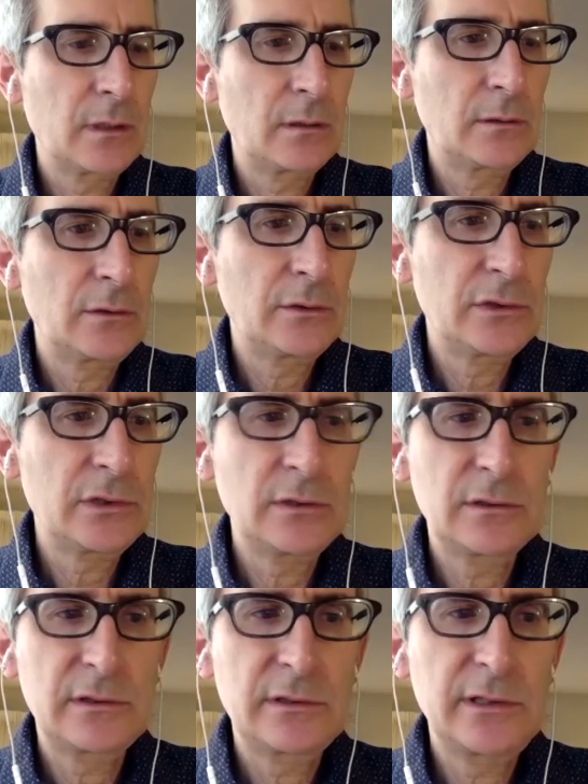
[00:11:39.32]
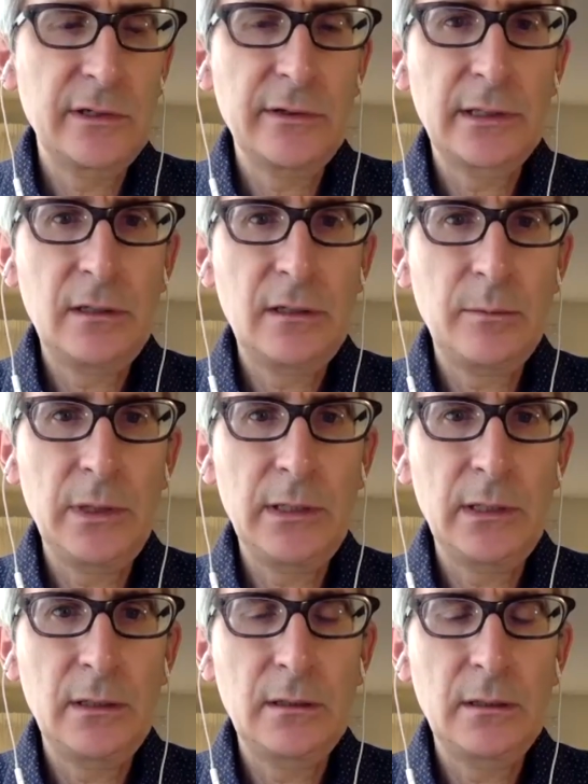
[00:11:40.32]
Gwich'in steering
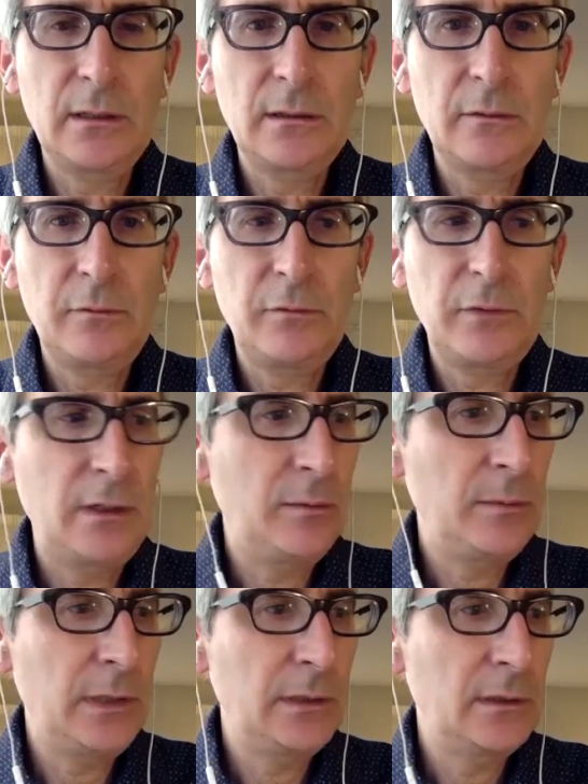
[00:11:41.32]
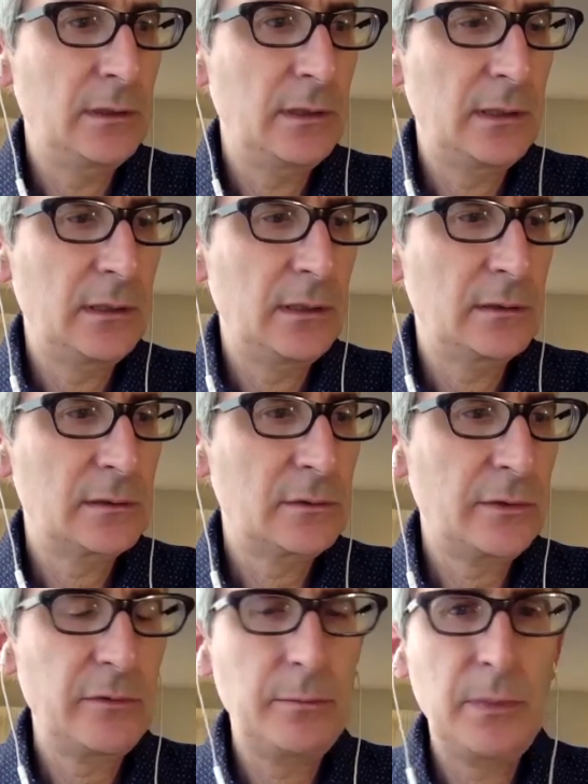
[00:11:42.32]
committee in the film and is sort
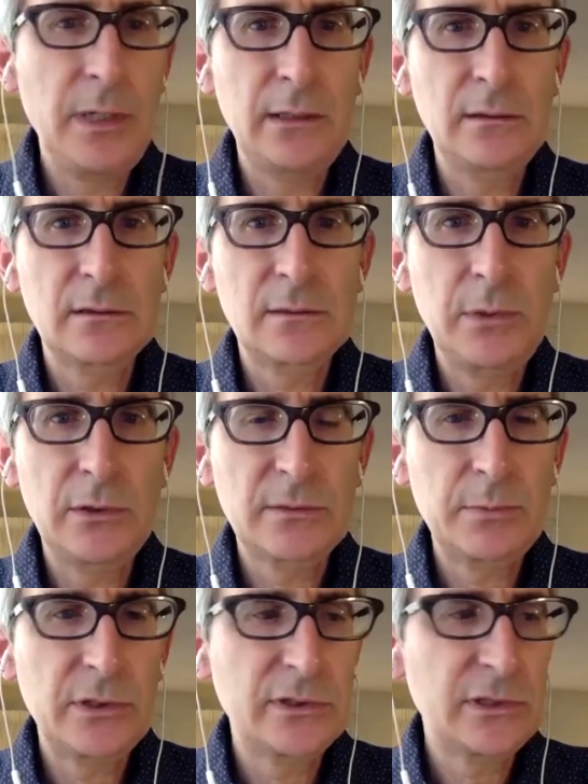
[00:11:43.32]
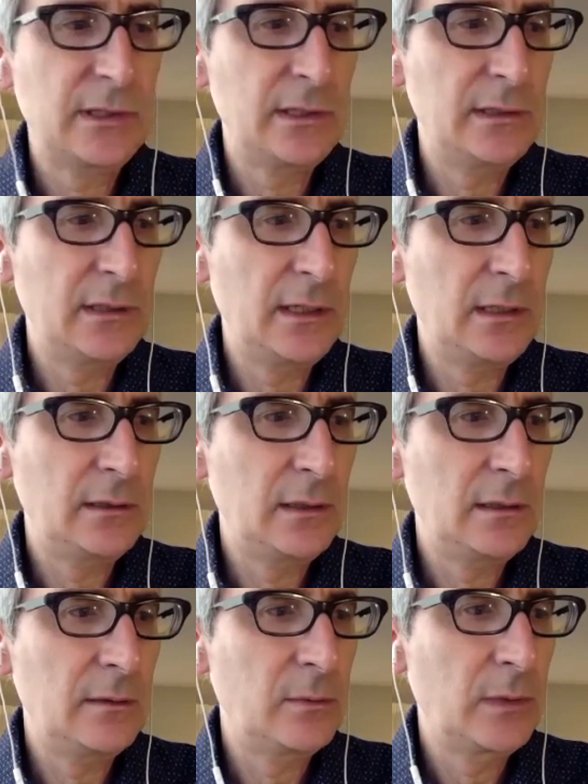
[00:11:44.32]
of the main spokesperson in the in
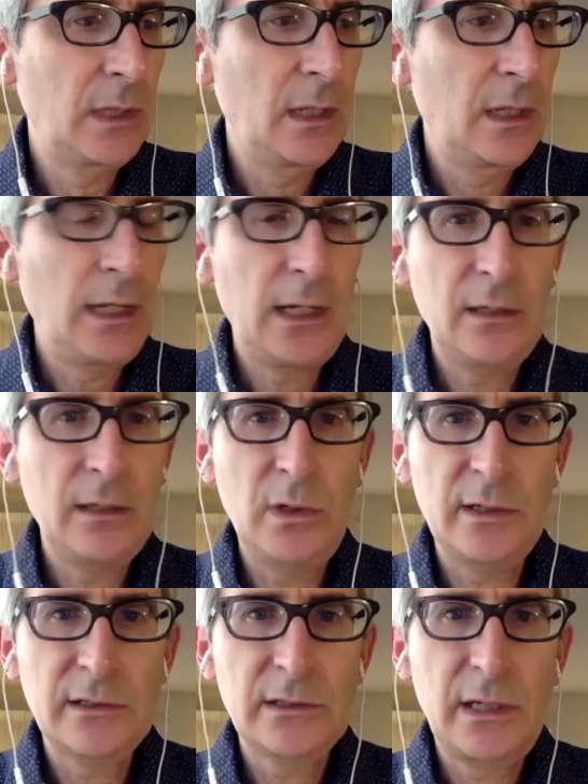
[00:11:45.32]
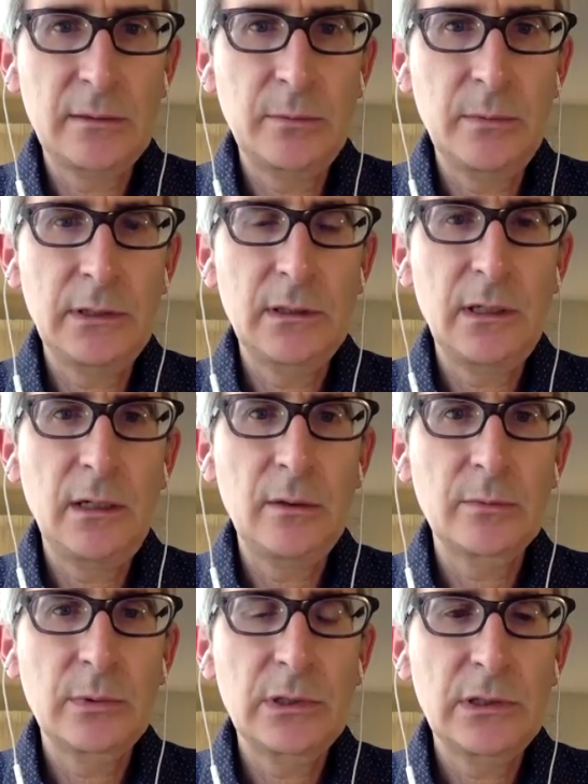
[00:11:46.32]
the ANWR segment. You know,
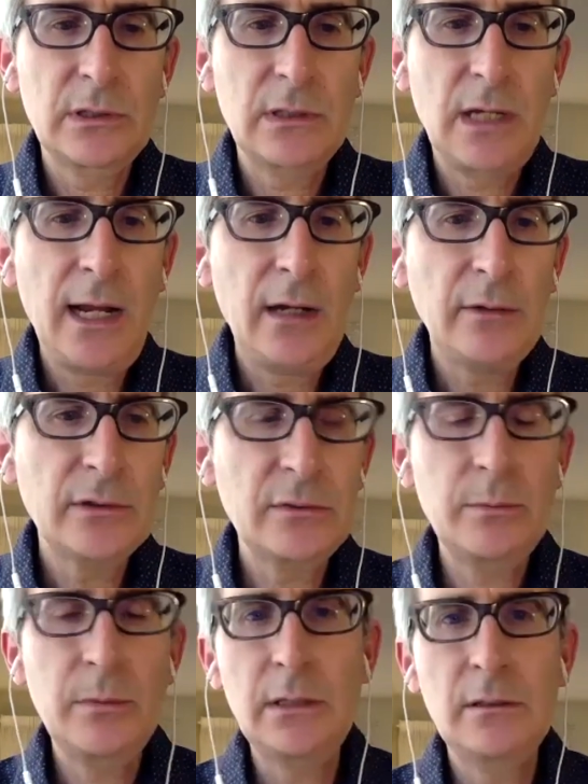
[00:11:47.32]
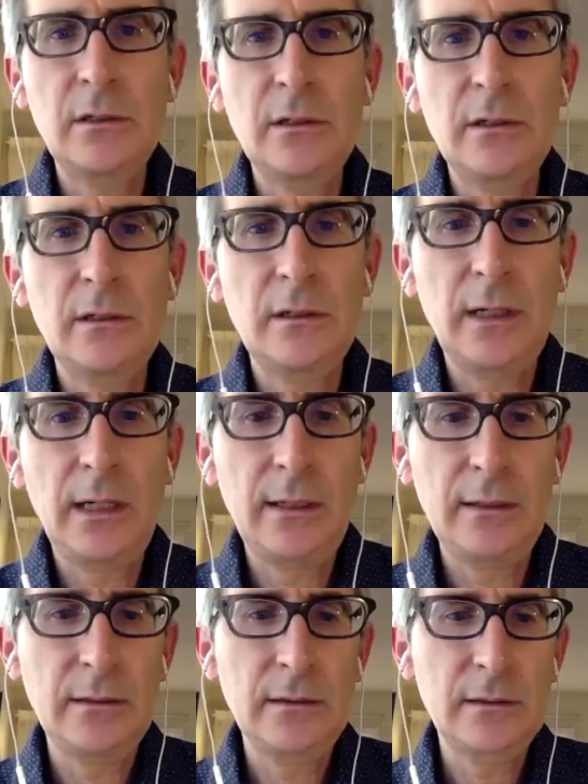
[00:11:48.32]
how did you meet her
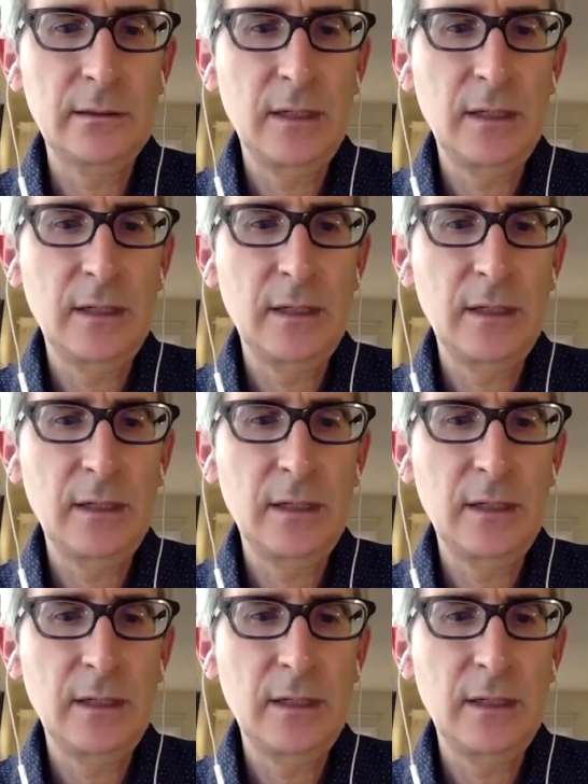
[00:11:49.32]
and